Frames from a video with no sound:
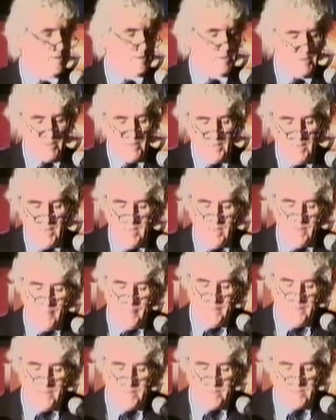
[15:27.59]
that
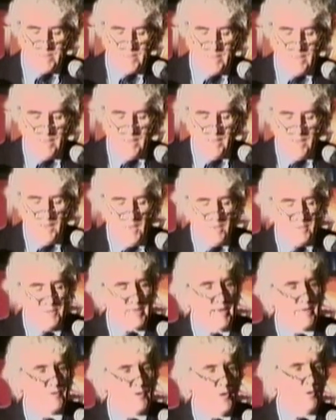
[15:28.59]

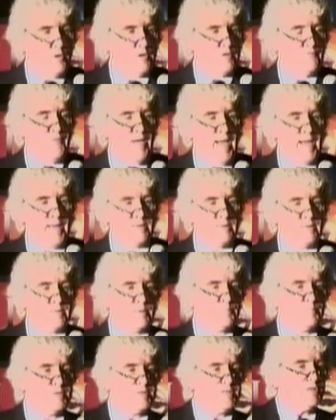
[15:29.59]
take note of the fact that
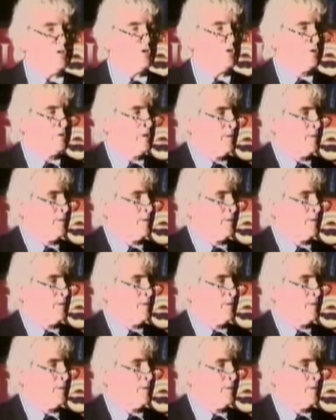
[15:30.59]
the position